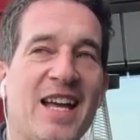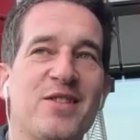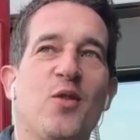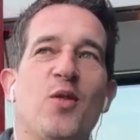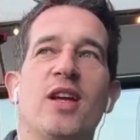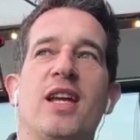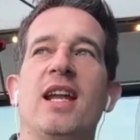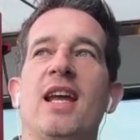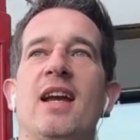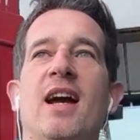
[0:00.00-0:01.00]
so
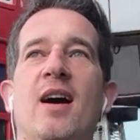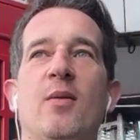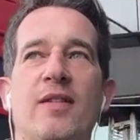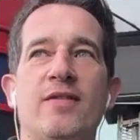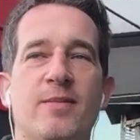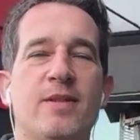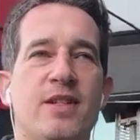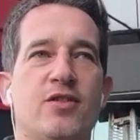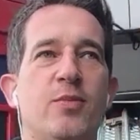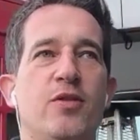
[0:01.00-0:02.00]
we have some
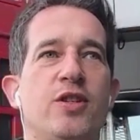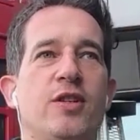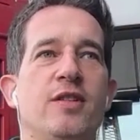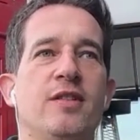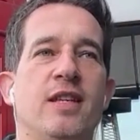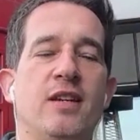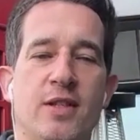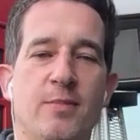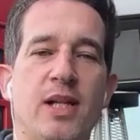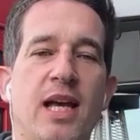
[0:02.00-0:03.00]
distribution deals
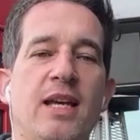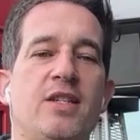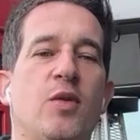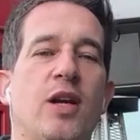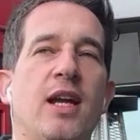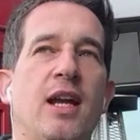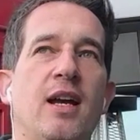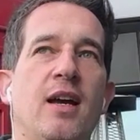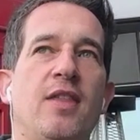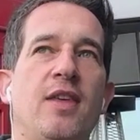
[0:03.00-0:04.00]
in place. So we're getting
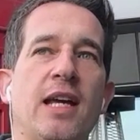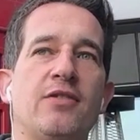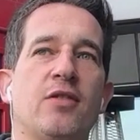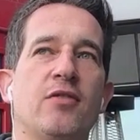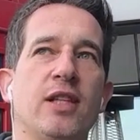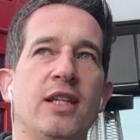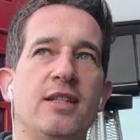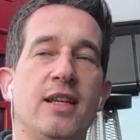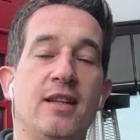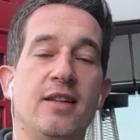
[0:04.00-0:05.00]
a theatrical
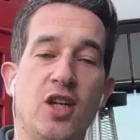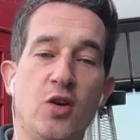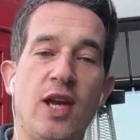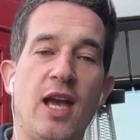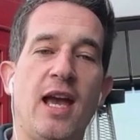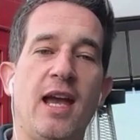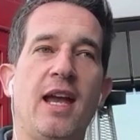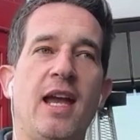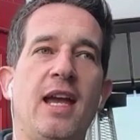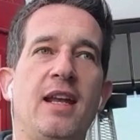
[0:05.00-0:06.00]
release in the UK
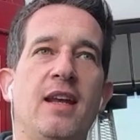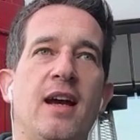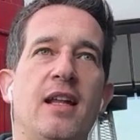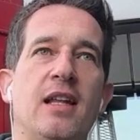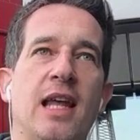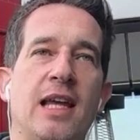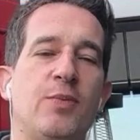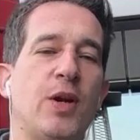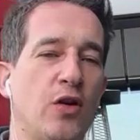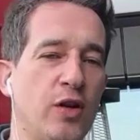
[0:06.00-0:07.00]
in late
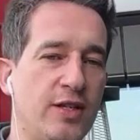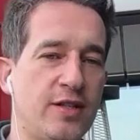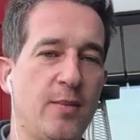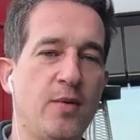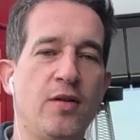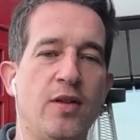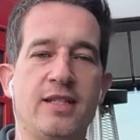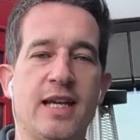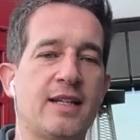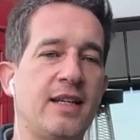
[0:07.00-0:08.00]
spring, early summer. The exact